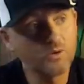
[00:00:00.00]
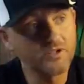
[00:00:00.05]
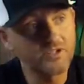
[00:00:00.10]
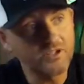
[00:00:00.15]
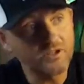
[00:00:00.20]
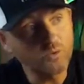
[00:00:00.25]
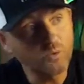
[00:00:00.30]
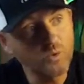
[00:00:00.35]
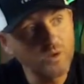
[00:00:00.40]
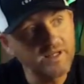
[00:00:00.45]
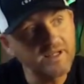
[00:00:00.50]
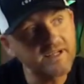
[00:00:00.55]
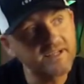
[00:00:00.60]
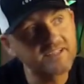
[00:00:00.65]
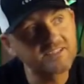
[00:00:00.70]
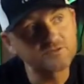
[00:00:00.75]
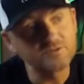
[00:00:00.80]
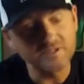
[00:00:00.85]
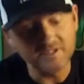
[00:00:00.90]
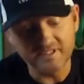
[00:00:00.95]
Well, your
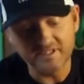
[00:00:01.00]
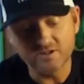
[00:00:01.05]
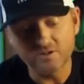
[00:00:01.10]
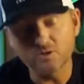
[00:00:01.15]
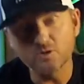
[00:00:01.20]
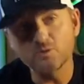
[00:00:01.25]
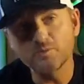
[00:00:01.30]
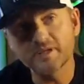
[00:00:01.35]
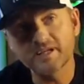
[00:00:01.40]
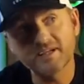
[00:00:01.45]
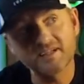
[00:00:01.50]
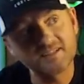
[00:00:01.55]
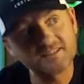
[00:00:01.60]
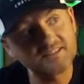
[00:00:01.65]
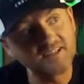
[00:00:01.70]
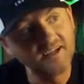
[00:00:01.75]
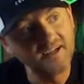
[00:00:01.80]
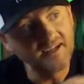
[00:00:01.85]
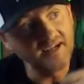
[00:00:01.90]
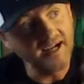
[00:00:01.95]
wig is really cool
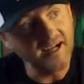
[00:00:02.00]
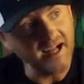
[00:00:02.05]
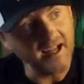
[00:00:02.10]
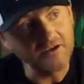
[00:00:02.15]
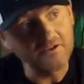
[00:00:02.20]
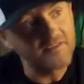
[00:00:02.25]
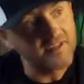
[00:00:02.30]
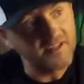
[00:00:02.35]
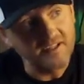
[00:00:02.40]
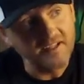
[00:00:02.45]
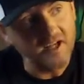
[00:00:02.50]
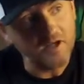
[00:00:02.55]
because I don't think